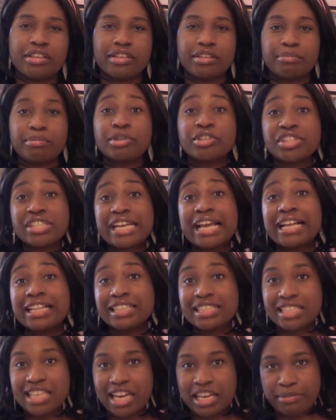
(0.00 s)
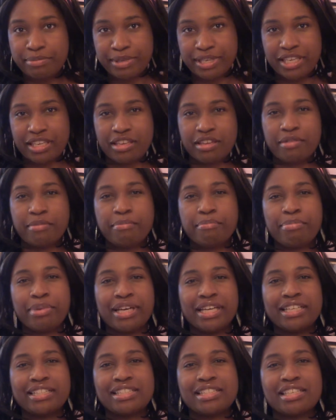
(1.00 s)
personality typing,
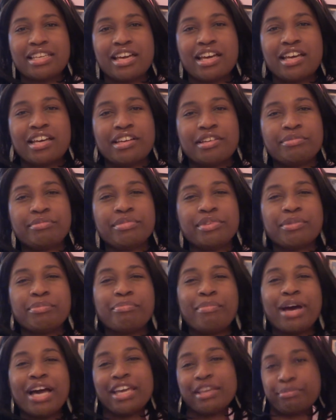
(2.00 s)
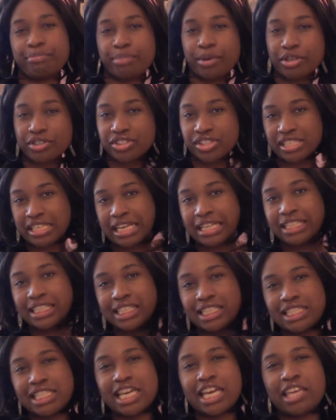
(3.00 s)
but um, my
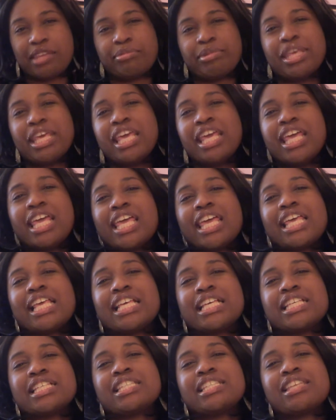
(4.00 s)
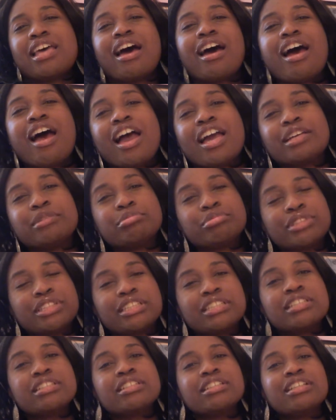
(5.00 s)
personality type is a
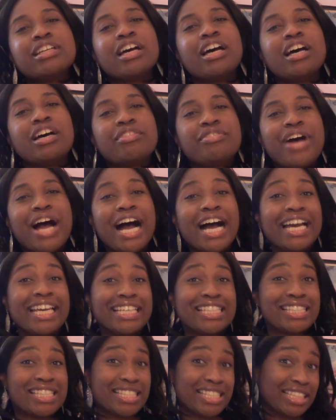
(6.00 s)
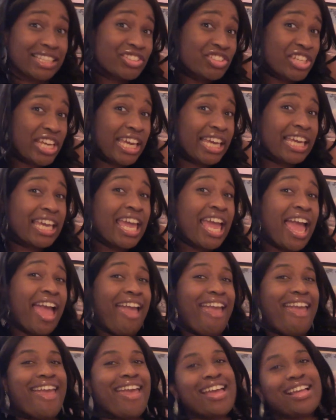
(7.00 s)
hybrid of I N T J
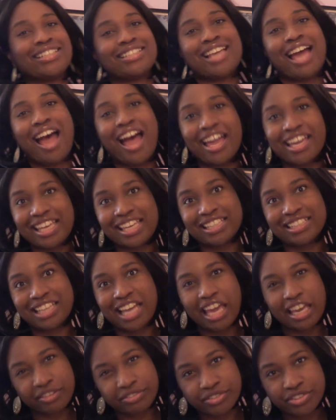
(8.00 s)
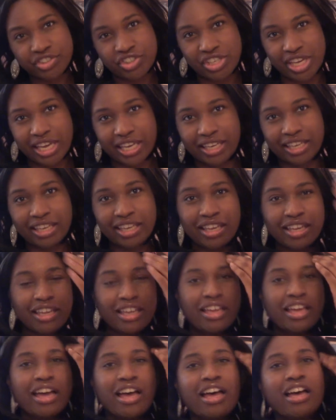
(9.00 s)
and I N F J.
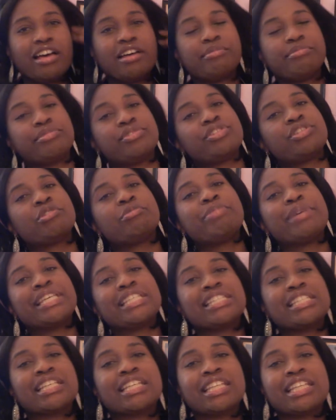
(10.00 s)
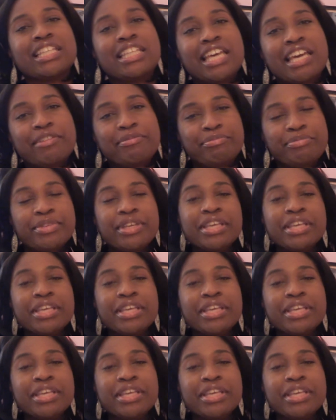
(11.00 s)
Um, so basically that